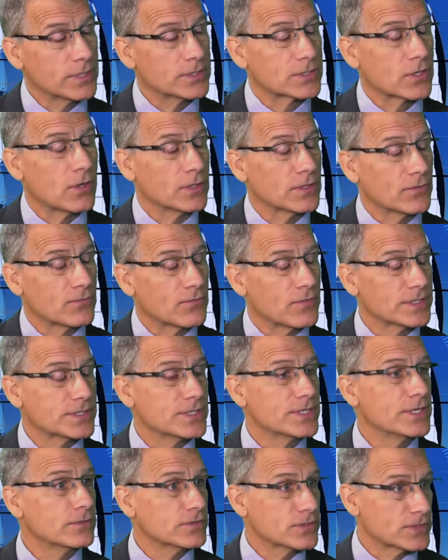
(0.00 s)
it's called the
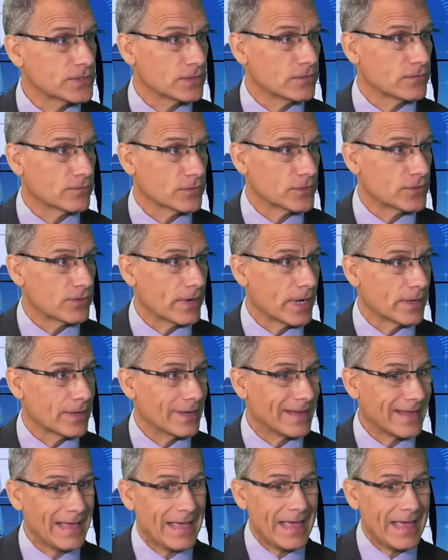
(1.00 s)
Fresnillo Silver Trend.